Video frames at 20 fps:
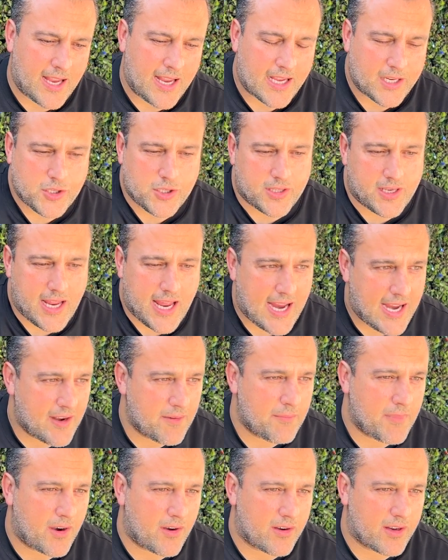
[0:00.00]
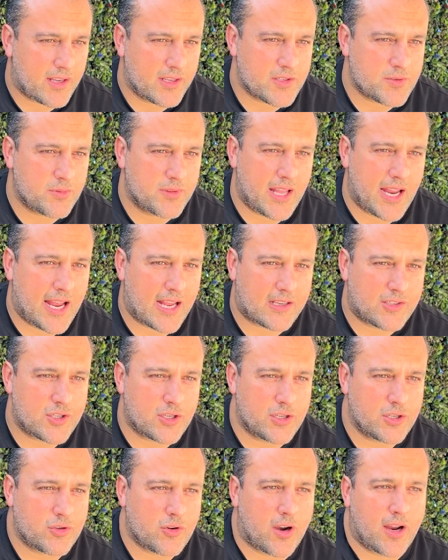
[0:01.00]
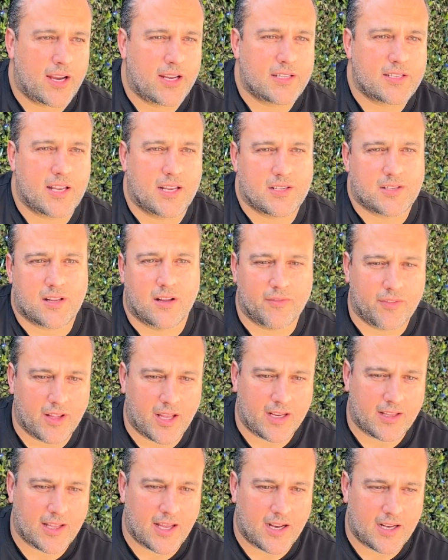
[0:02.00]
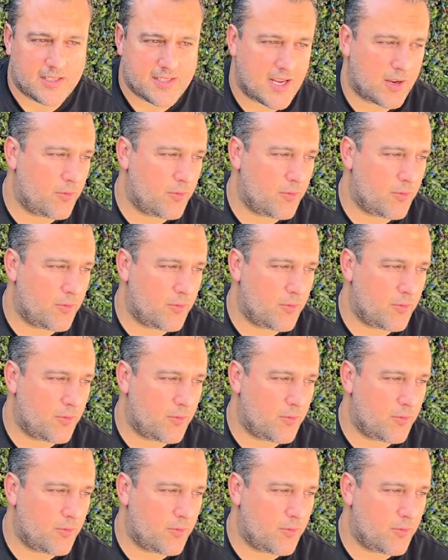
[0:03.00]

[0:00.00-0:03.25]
actually hate Americans when they actually try and say stuff like that. It's like